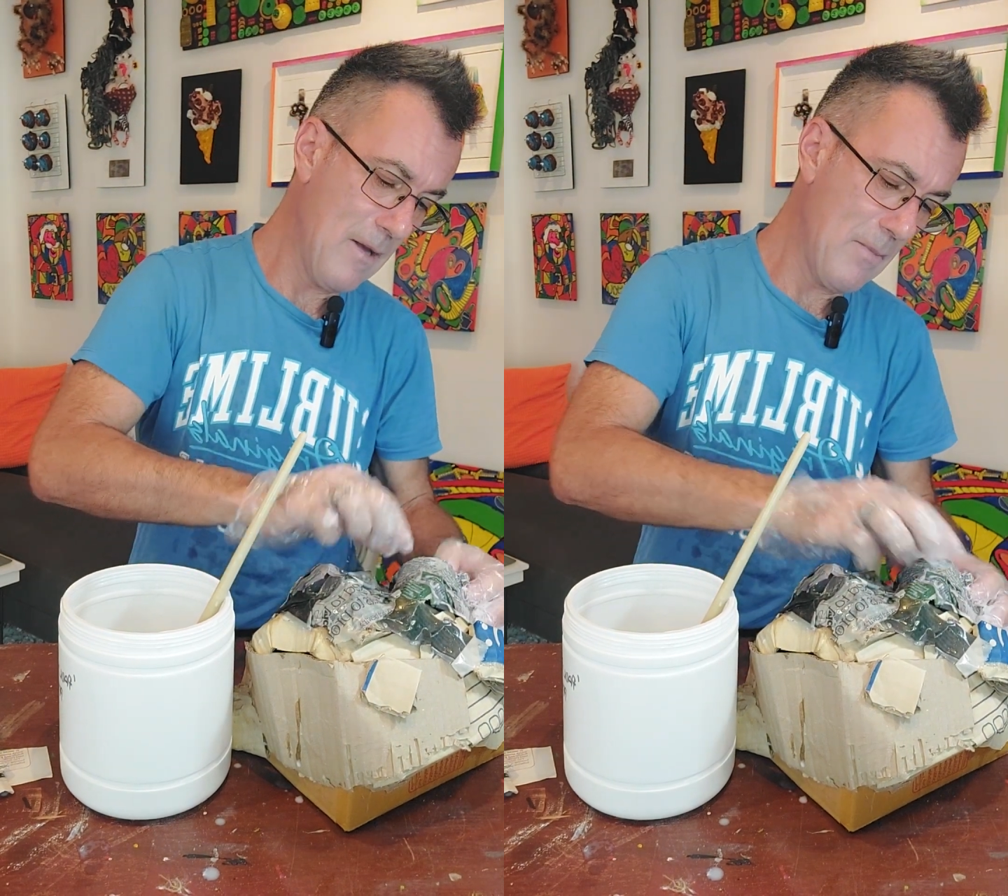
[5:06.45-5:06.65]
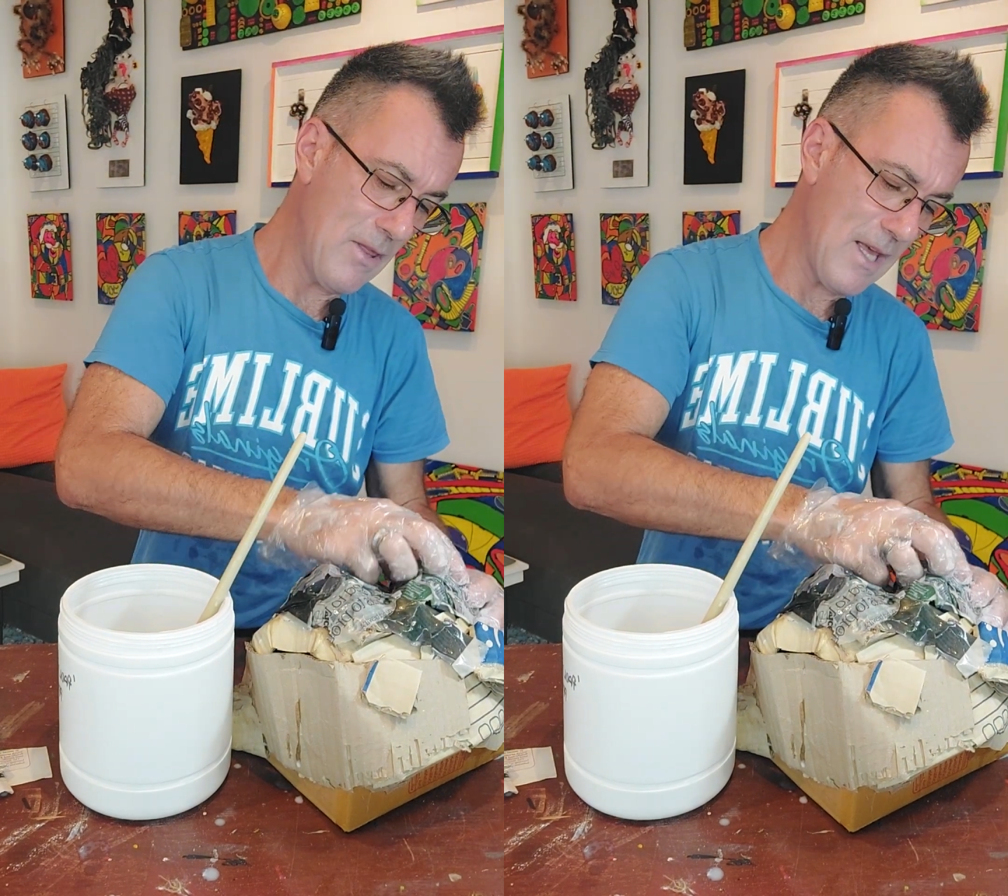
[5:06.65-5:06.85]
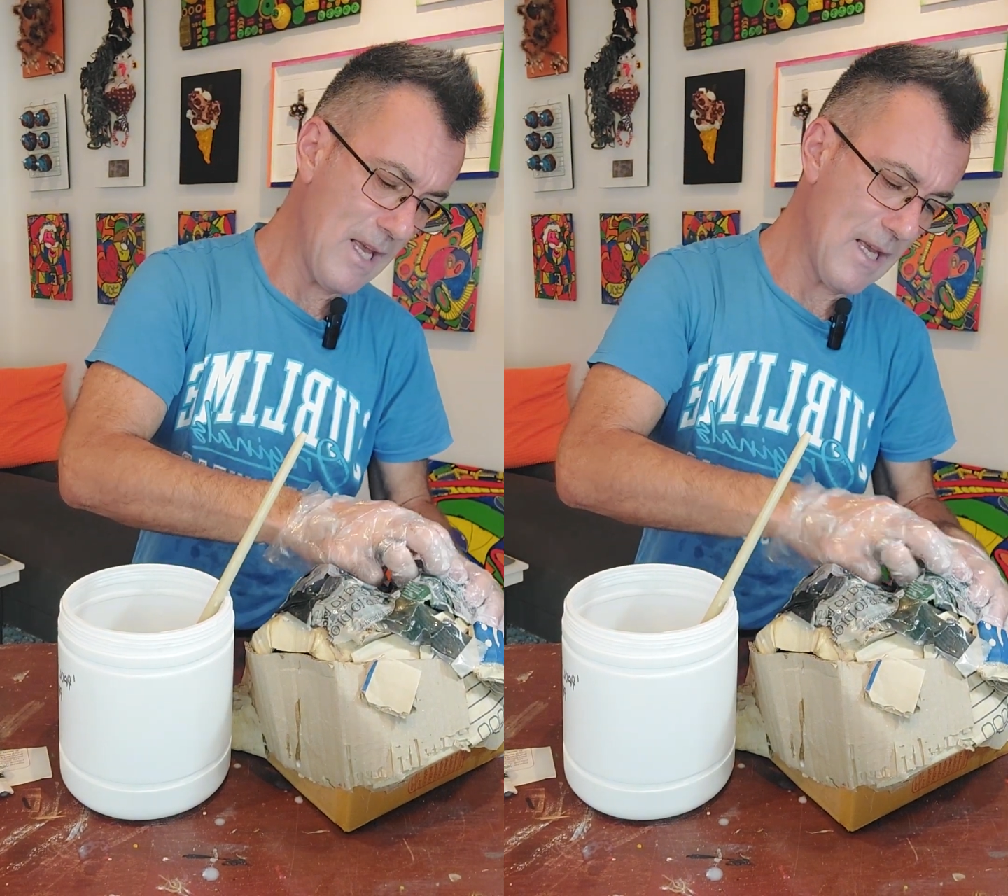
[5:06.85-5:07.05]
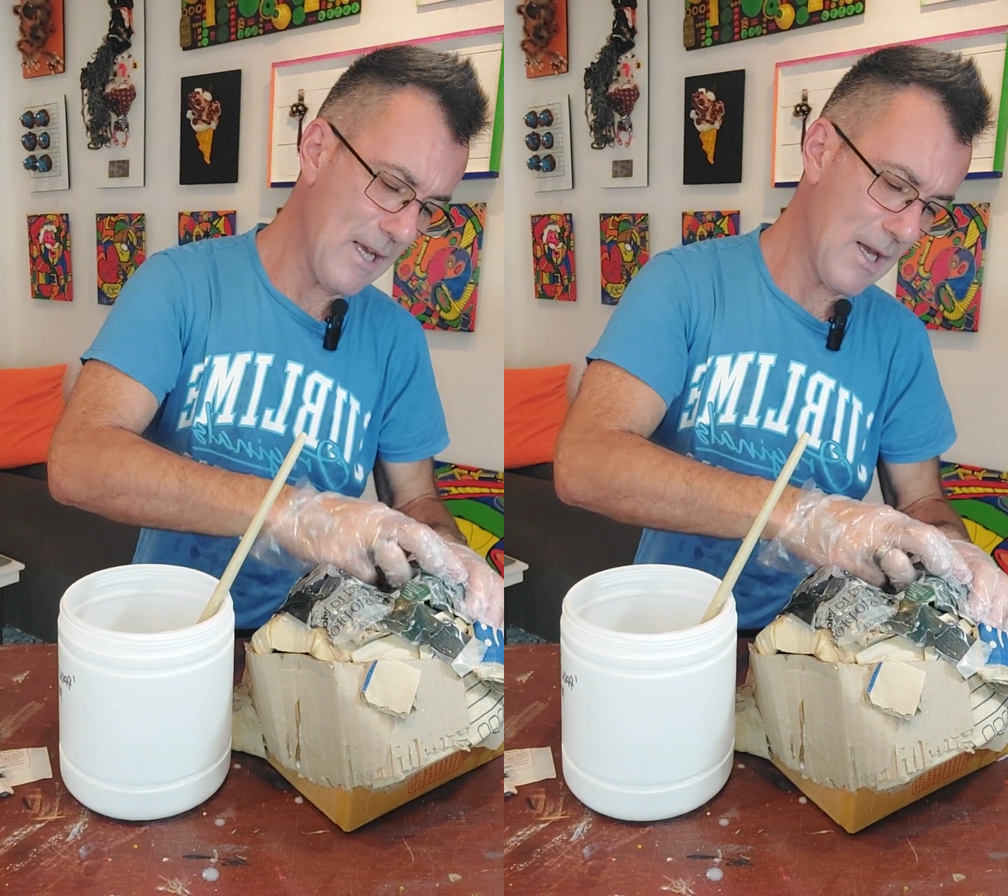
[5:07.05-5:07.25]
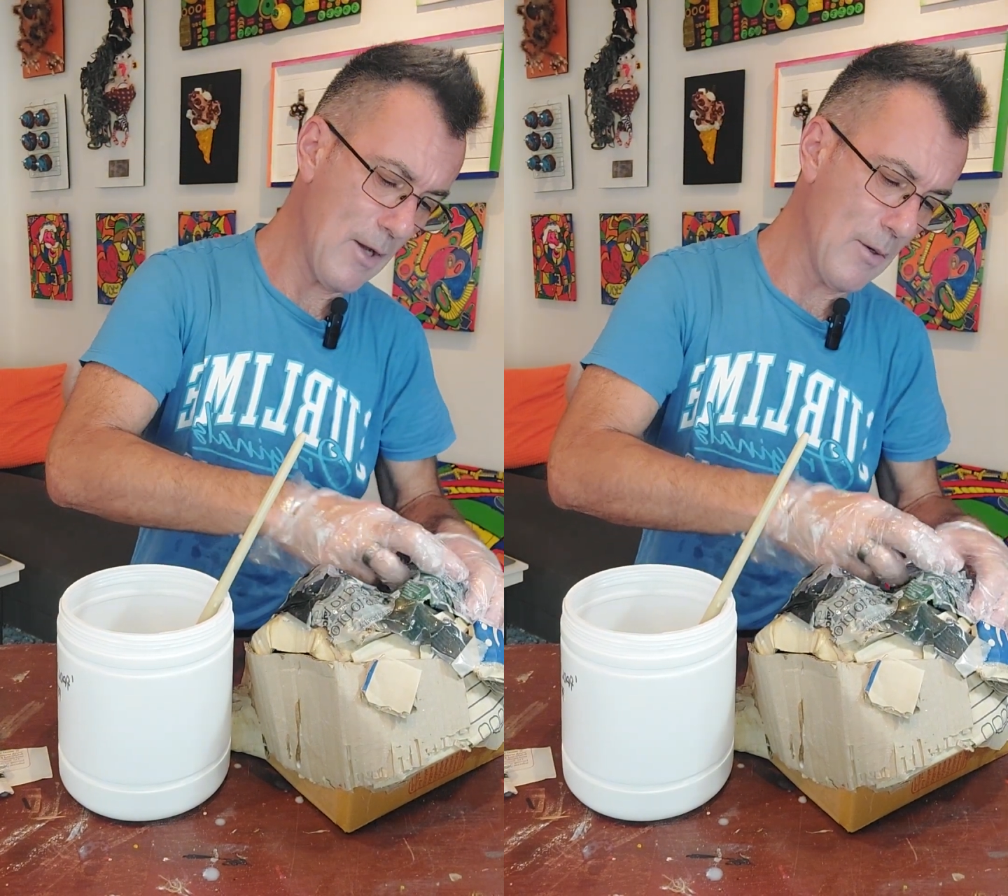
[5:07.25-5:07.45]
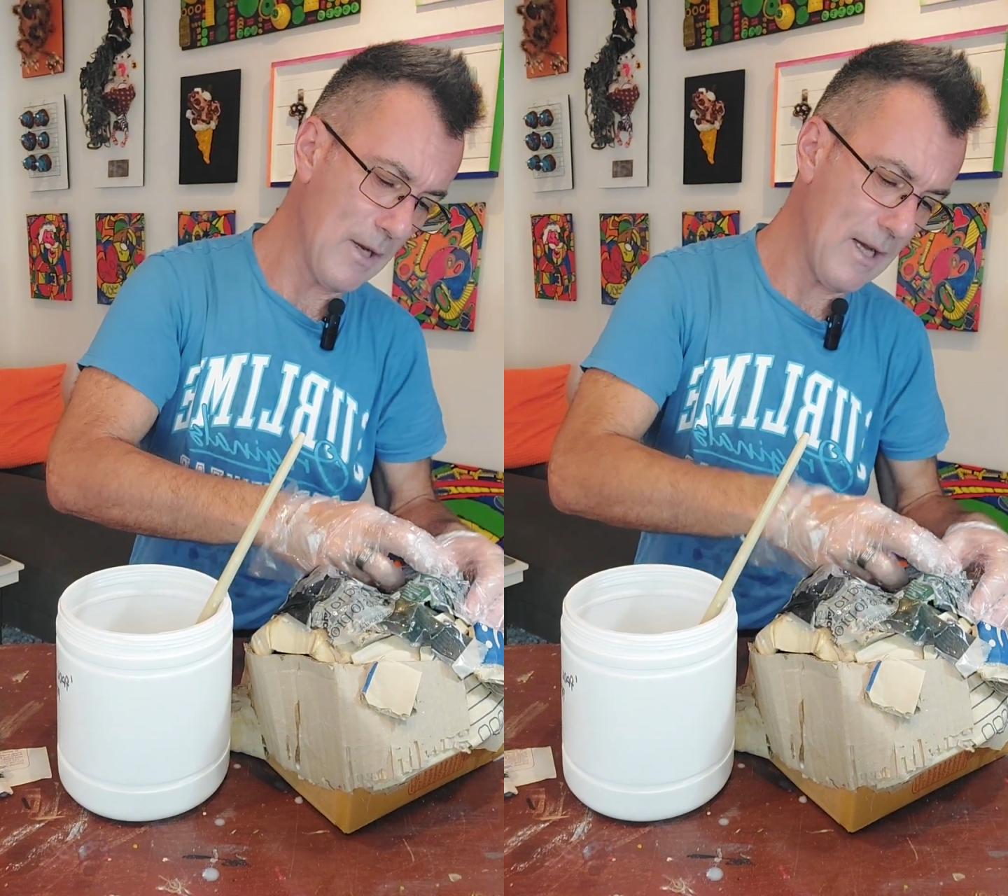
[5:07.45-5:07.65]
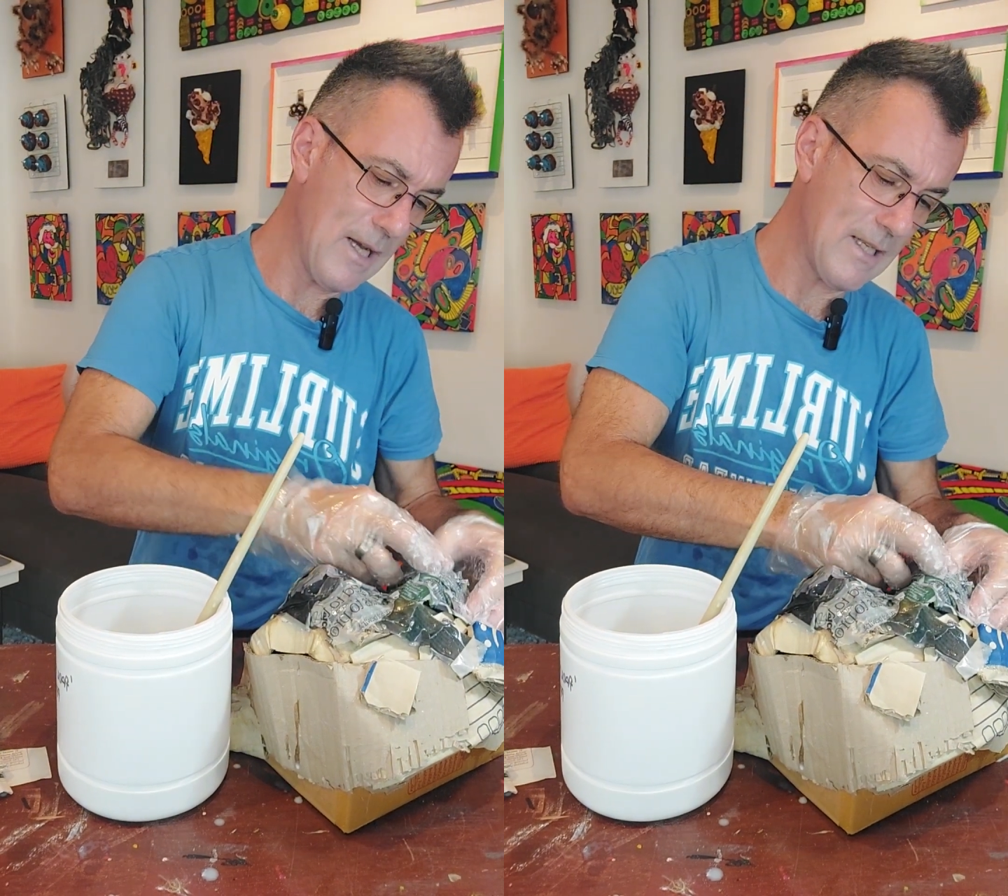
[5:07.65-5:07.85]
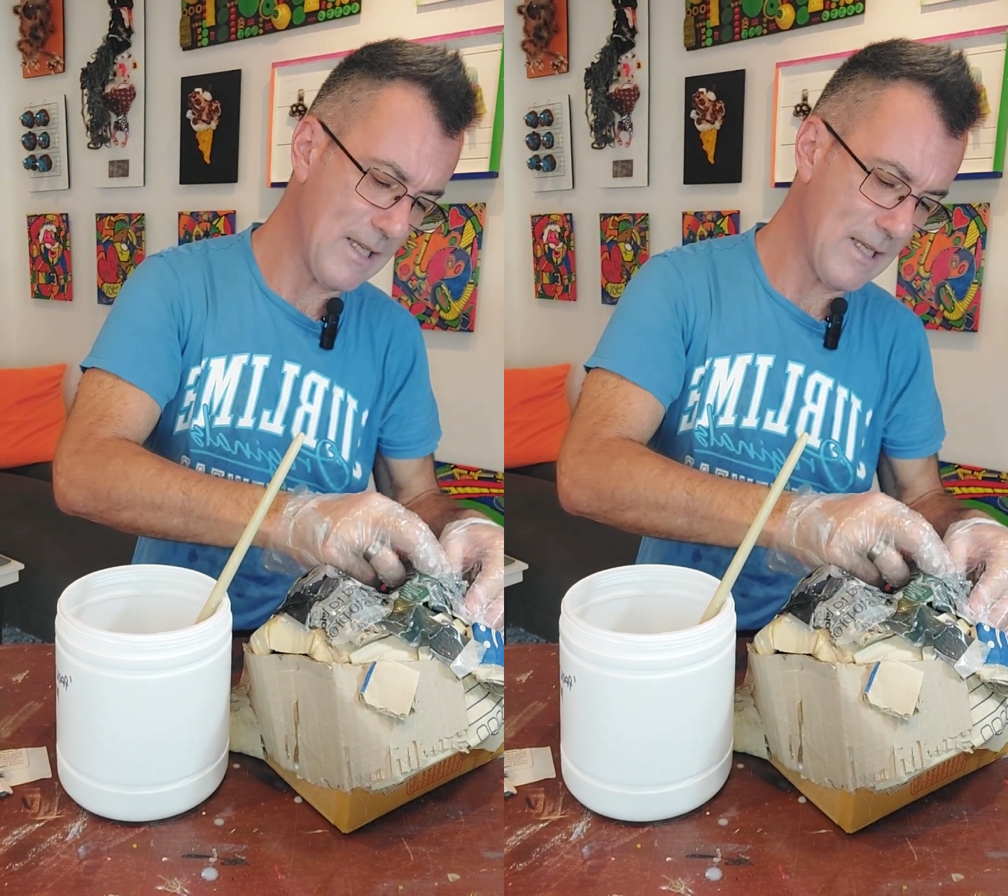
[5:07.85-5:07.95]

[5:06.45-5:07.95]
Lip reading: But there you go, guys,